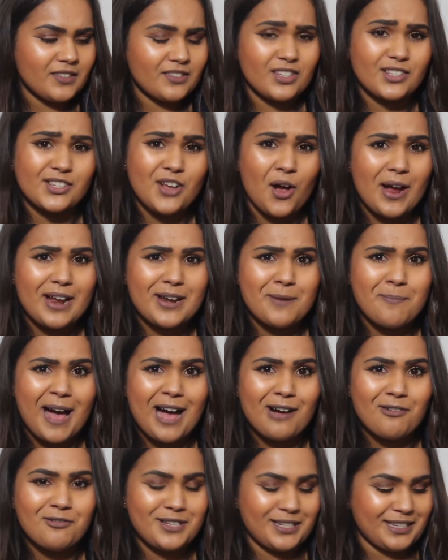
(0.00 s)
design
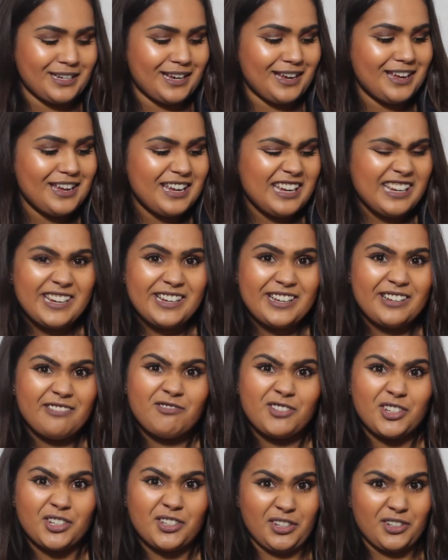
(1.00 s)
about it.
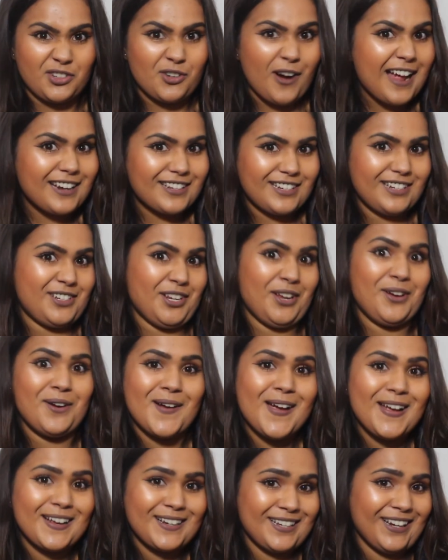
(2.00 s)
Just attracted to
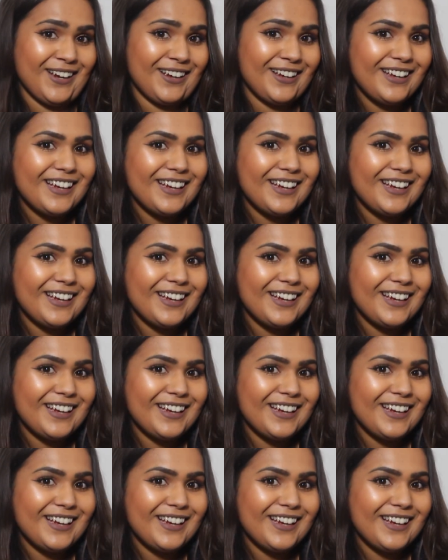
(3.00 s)
it.